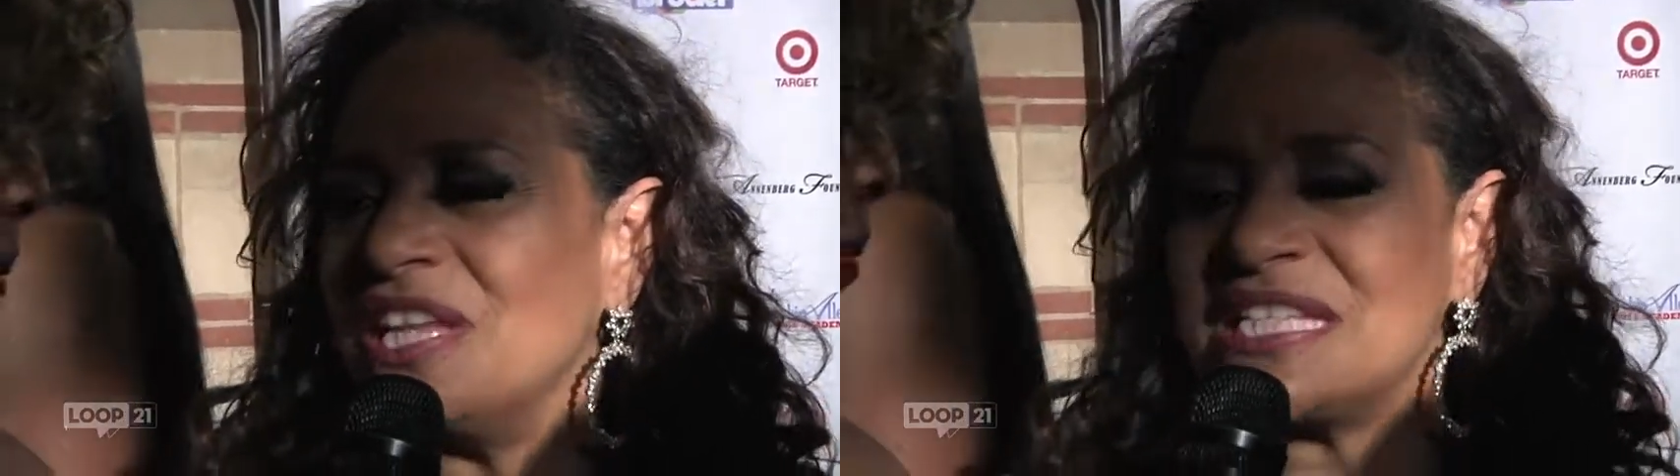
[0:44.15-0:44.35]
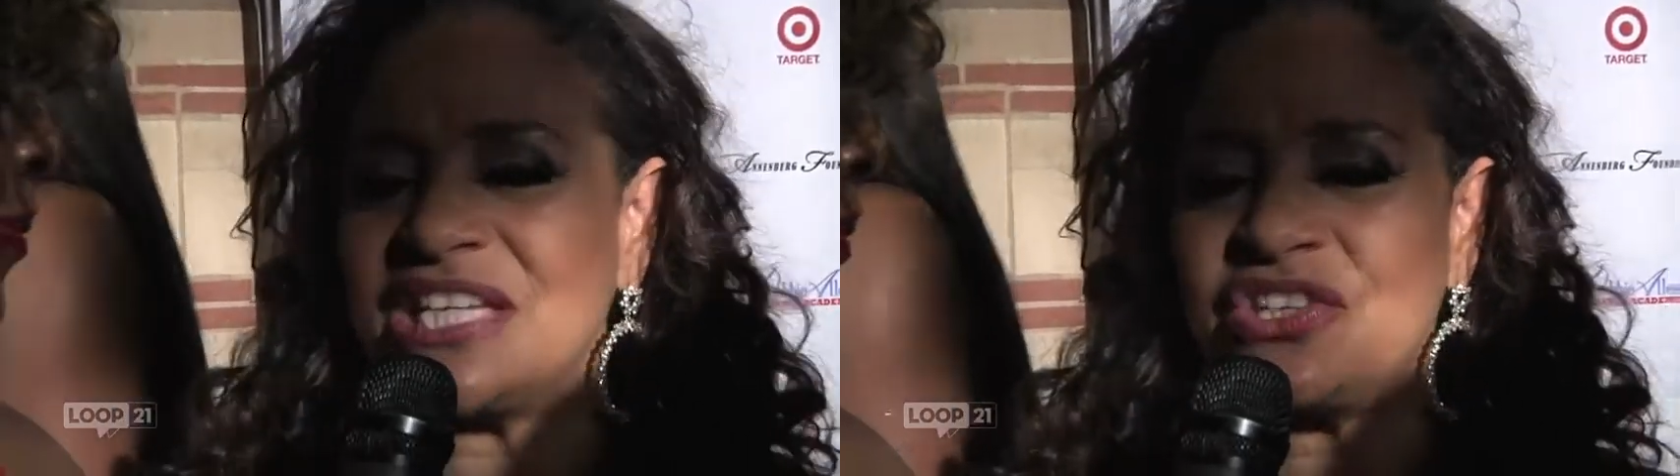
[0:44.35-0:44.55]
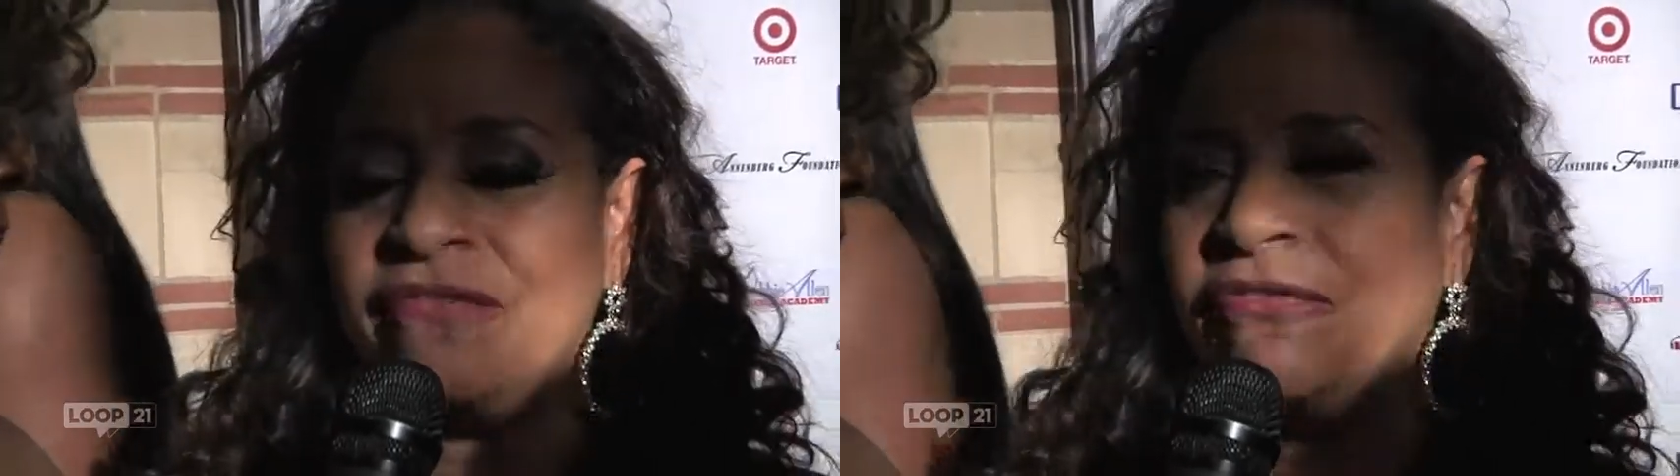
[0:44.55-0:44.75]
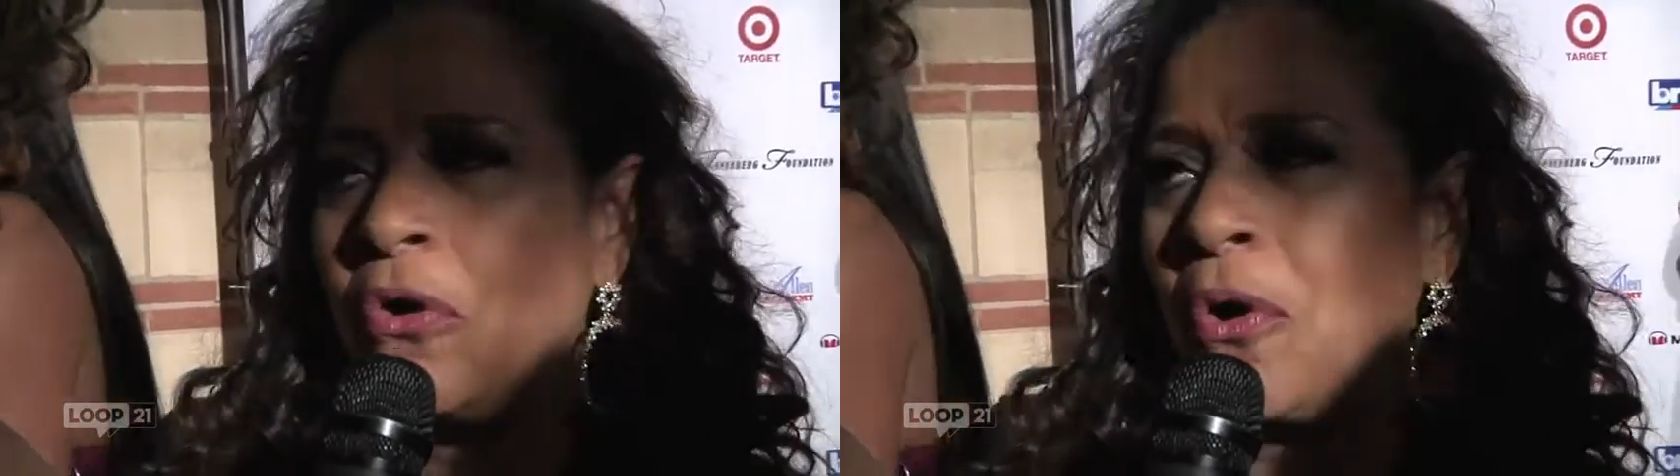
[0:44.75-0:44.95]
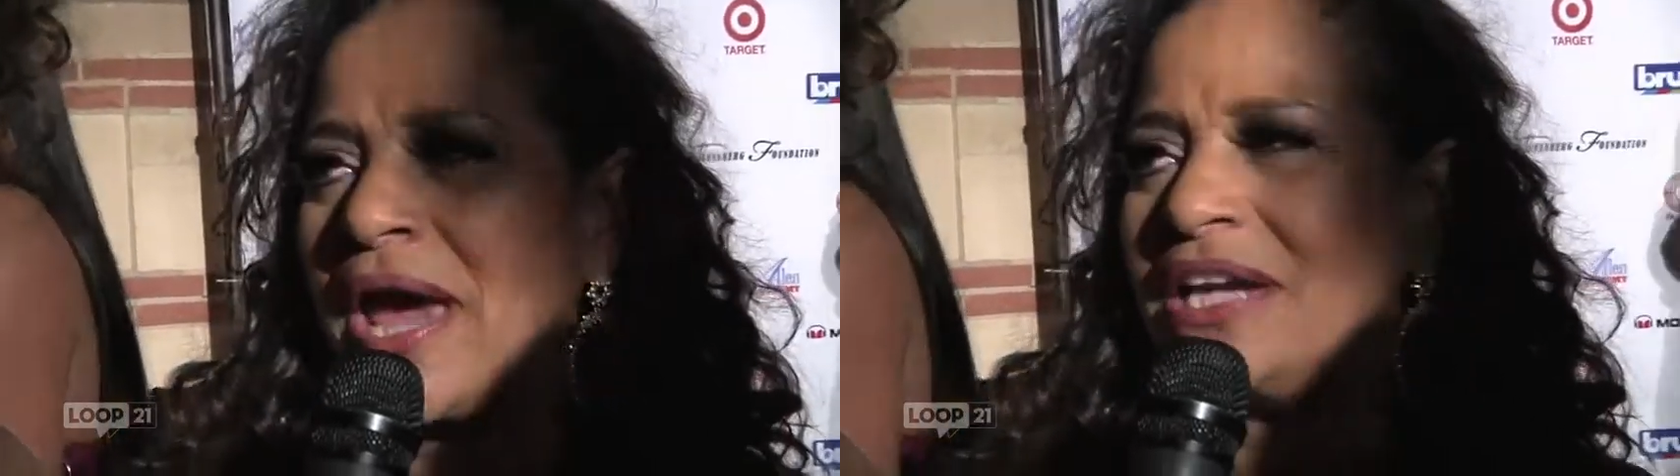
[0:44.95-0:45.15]
there's such a
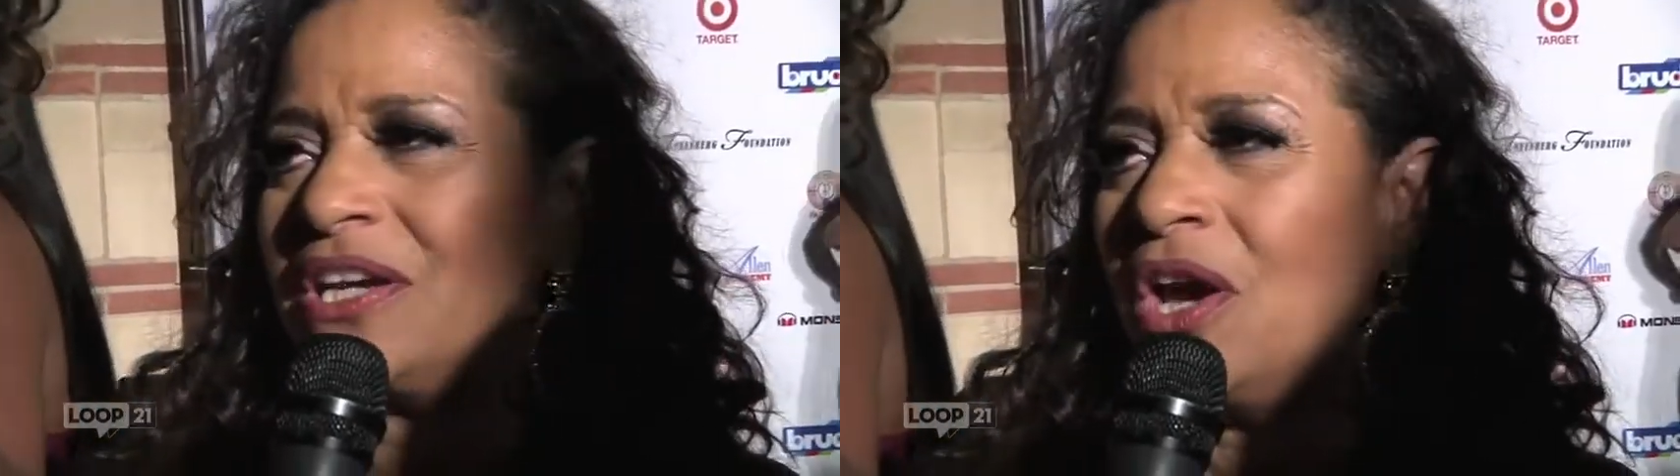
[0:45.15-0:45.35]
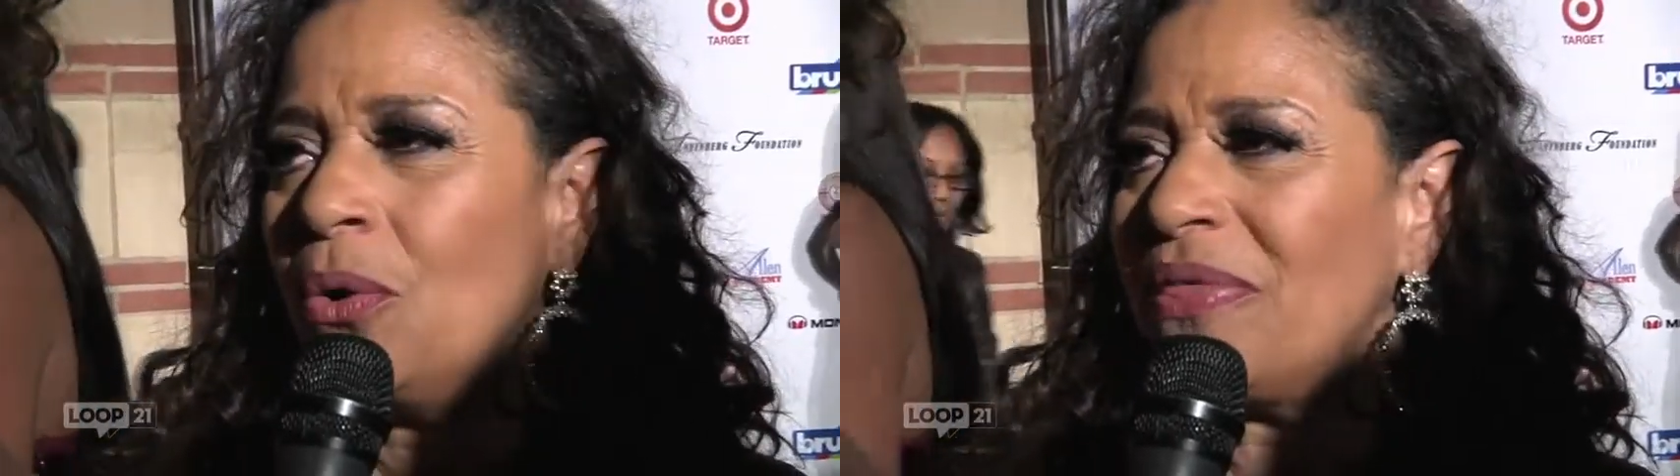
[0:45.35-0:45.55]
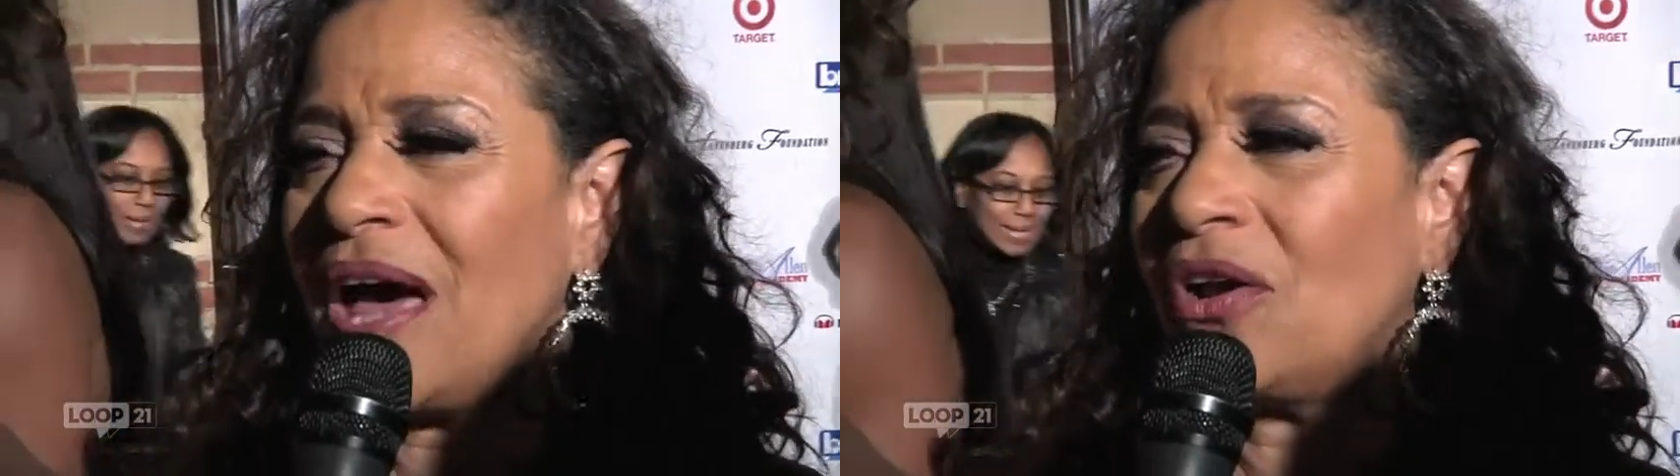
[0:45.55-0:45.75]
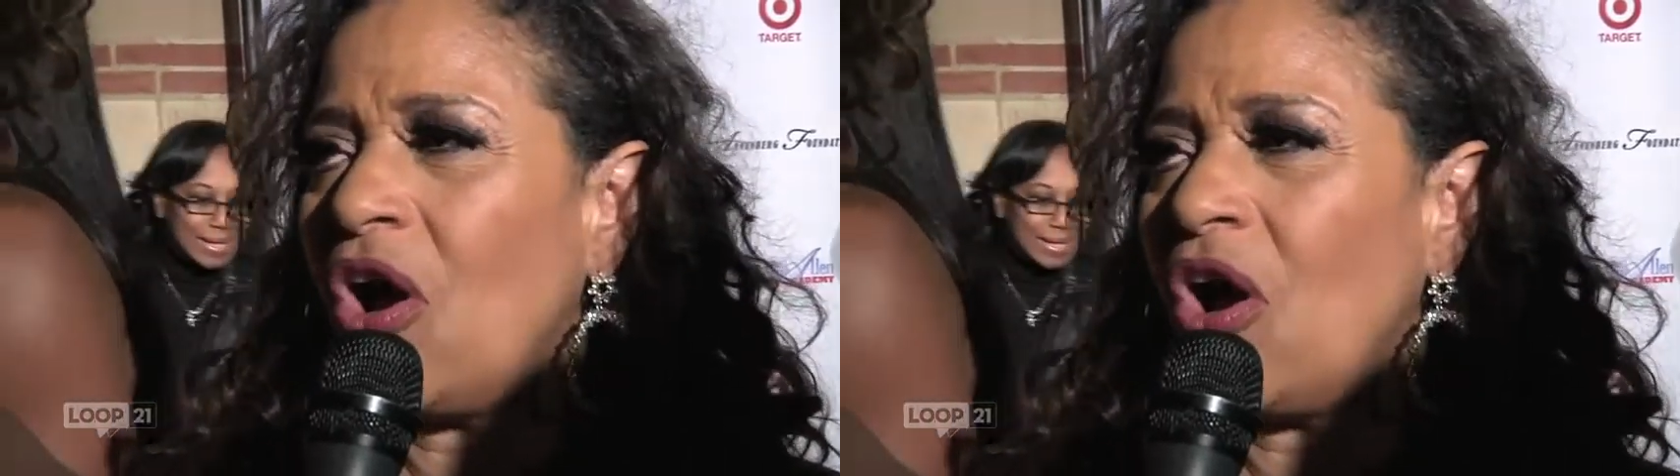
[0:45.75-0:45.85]
void without